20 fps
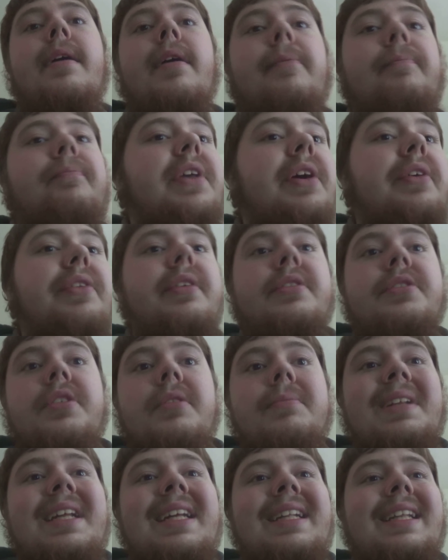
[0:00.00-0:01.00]
No, there's so
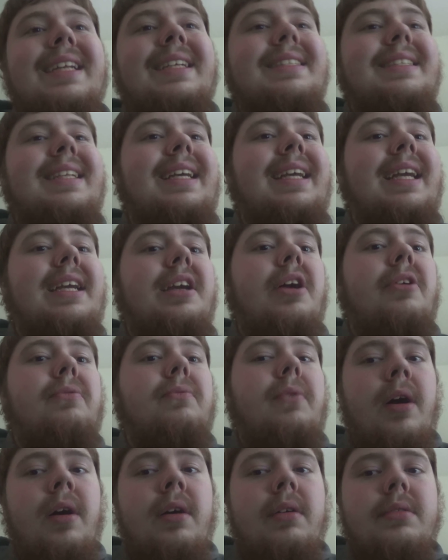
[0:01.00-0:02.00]
many things that could go
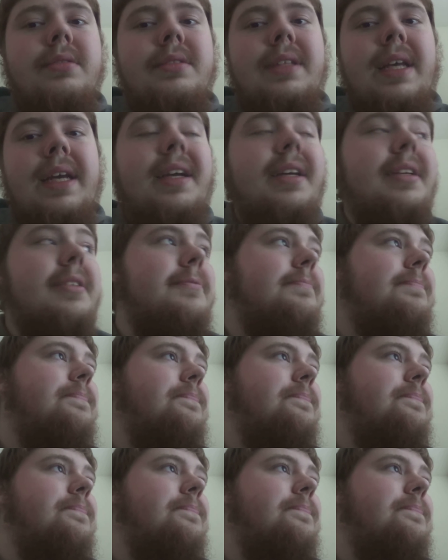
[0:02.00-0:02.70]
wrong there.